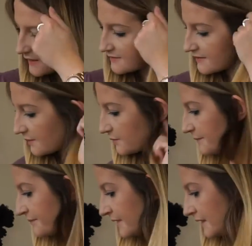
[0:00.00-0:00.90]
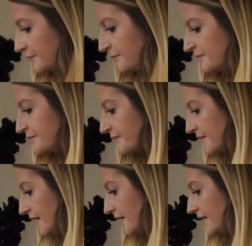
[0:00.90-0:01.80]
it's that one.
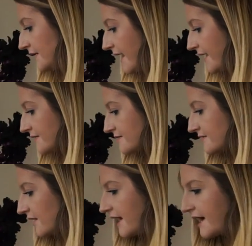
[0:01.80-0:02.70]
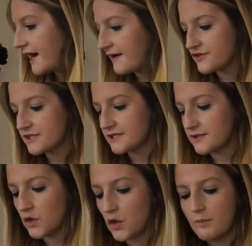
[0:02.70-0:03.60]
Next, I have just a
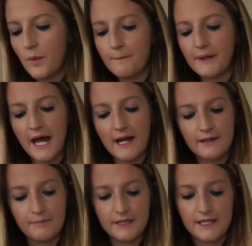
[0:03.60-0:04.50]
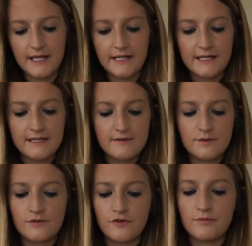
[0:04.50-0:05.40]
normal black bikini. This
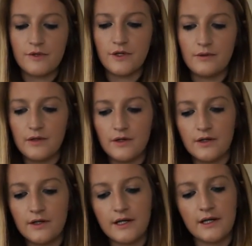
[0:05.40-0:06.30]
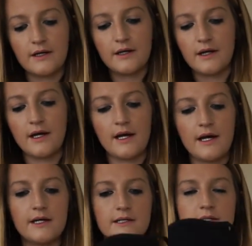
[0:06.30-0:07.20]
was from New Look,
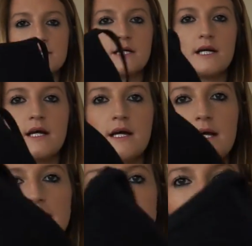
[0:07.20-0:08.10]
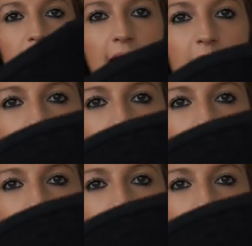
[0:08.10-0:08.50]
and it's black,